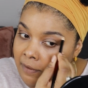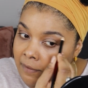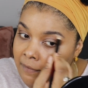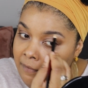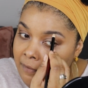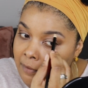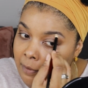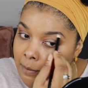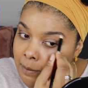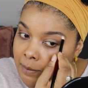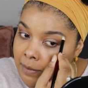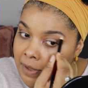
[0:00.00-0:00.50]

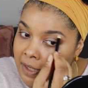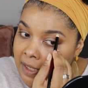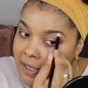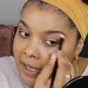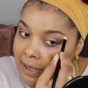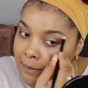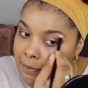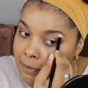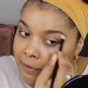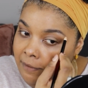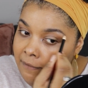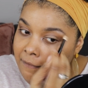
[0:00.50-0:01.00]
For me,
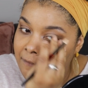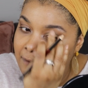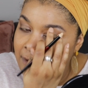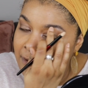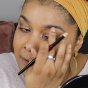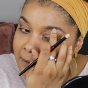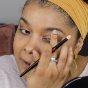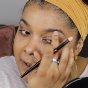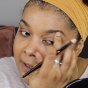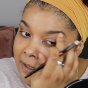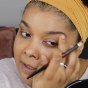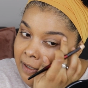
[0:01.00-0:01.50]
I
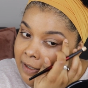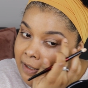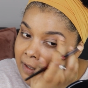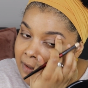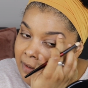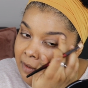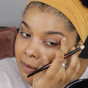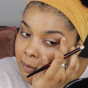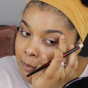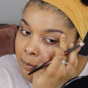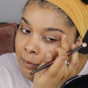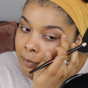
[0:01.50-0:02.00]
prefer it
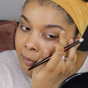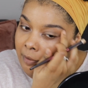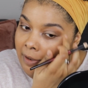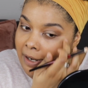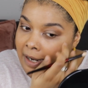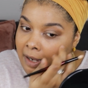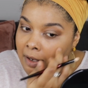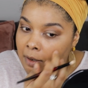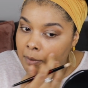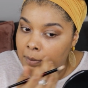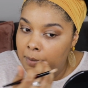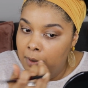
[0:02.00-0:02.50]
in the
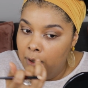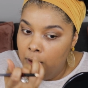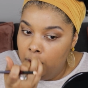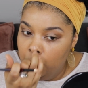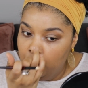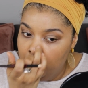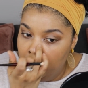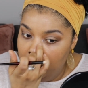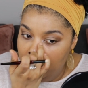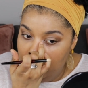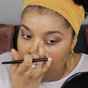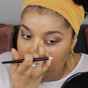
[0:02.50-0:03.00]
brow
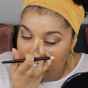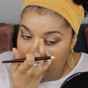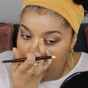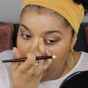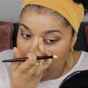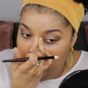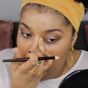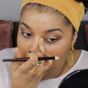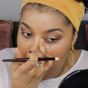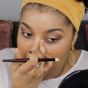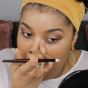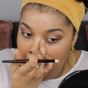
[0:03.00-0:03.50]
bone
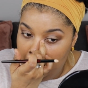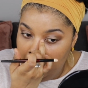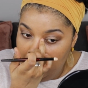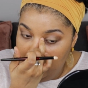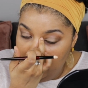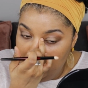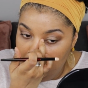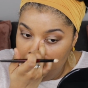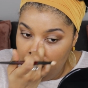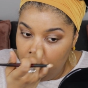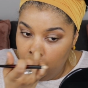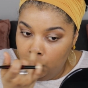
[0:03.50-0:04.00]

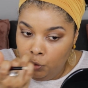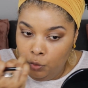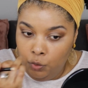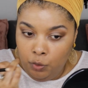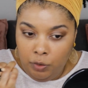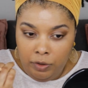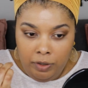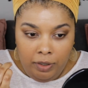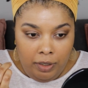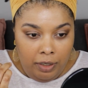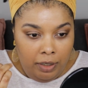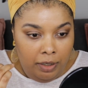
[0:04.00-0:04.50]

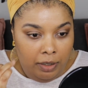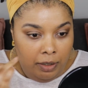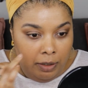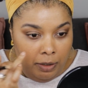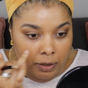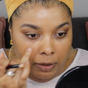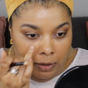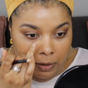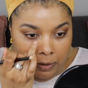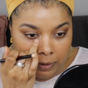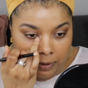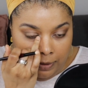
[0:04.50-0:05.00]
to
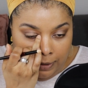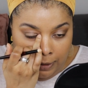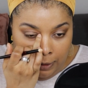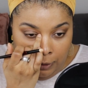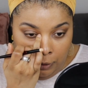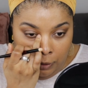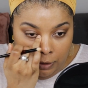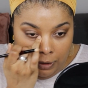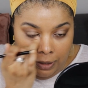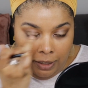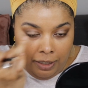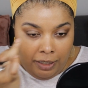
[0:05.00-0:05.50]
the
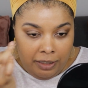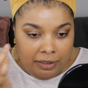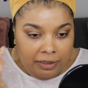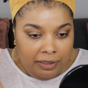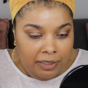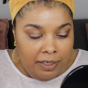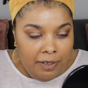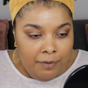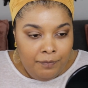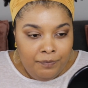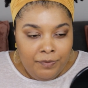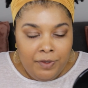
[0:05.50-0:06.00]
tear
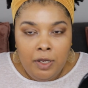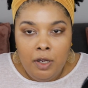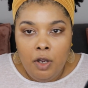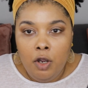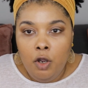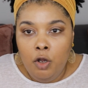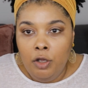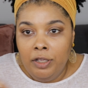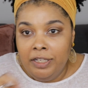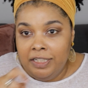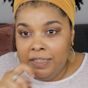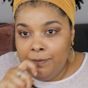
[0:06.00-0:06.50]
duct,
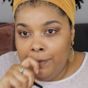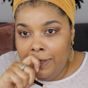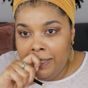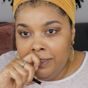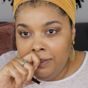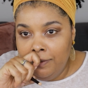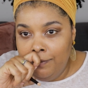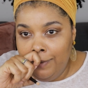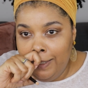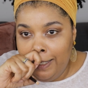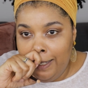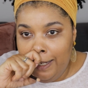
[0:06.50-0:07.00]

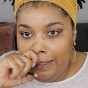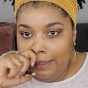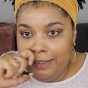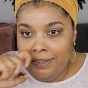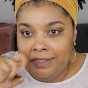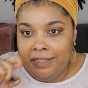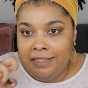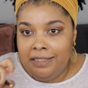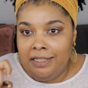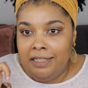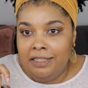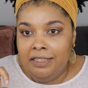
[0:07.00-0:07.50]
especially because
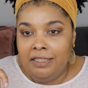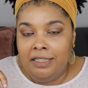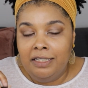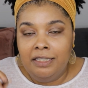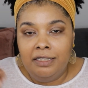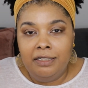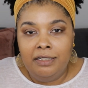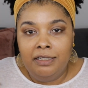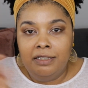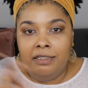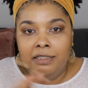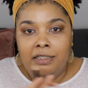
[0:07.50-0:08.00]
it
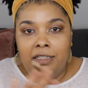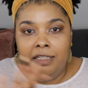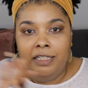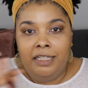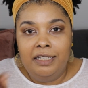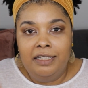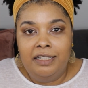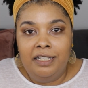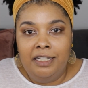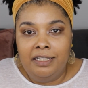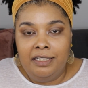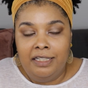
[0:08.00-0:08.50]

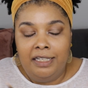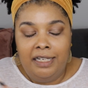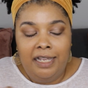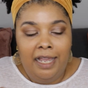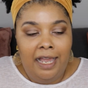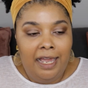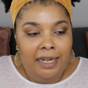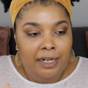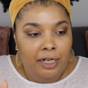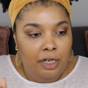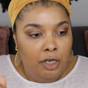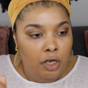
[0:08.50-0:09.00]
doesn't
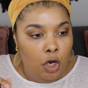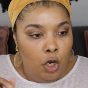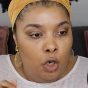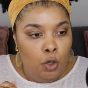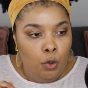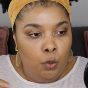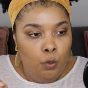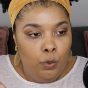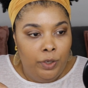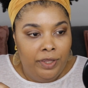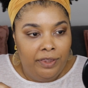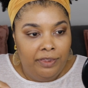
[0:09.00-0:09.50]
kind of
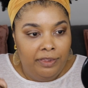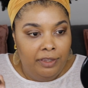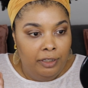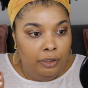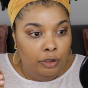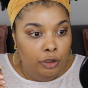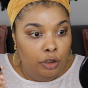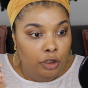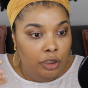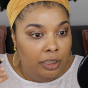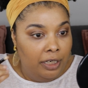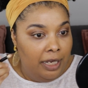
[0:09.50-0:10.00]
go with the
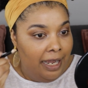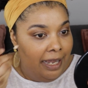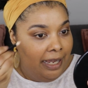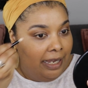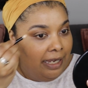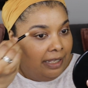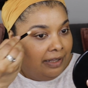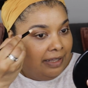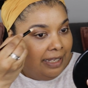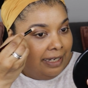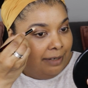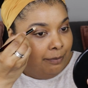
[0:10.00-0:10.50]
look,
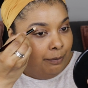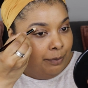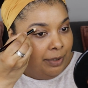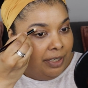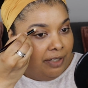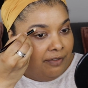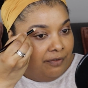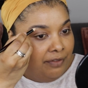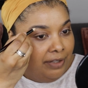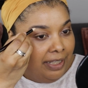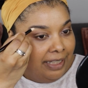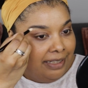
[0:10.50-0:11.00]
that bit
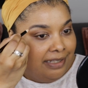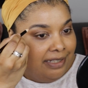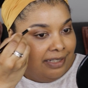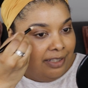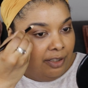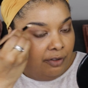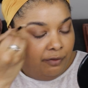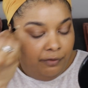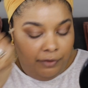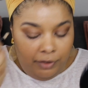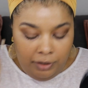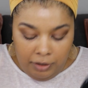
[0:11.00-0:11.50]
of like
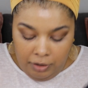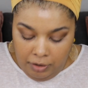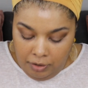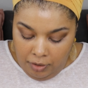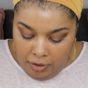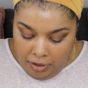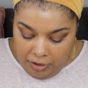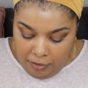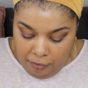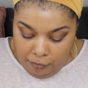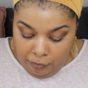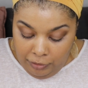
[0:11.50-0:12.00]
silver
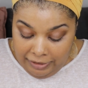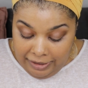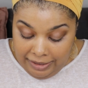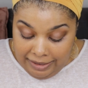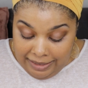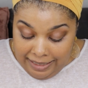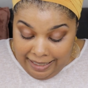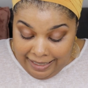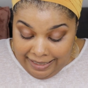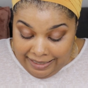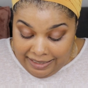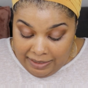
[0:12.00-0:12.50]
on a really
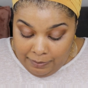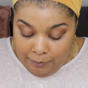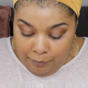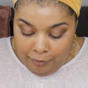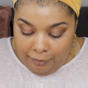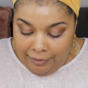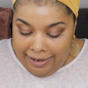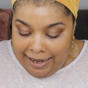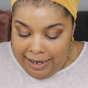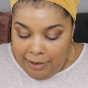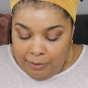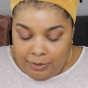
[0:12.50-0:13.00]
nice
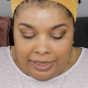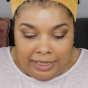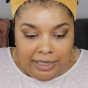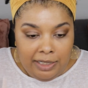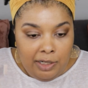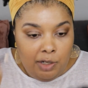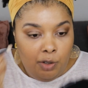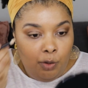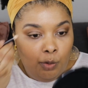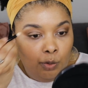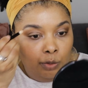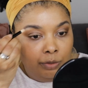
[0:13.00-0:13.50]
browny,
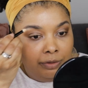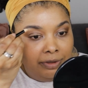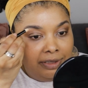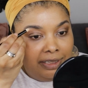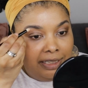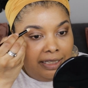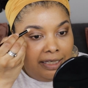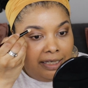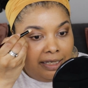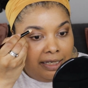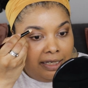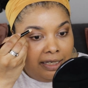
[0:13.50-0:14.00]

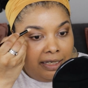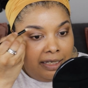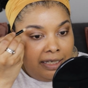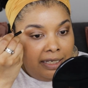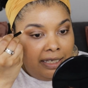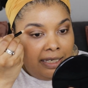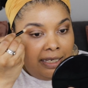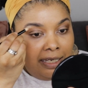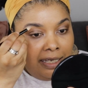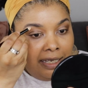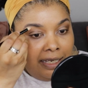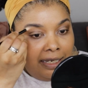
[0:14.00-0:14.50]
goldy
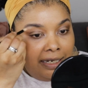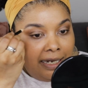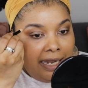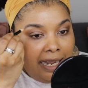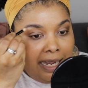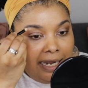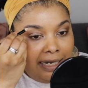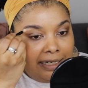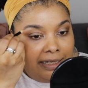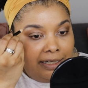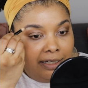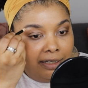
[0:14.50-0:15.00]

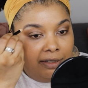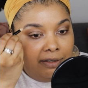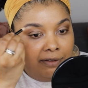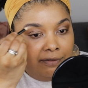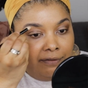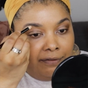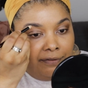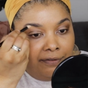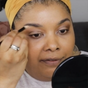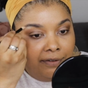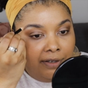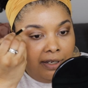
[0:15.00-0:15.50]
kind
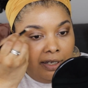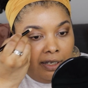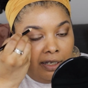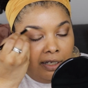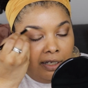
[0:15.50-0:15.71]
of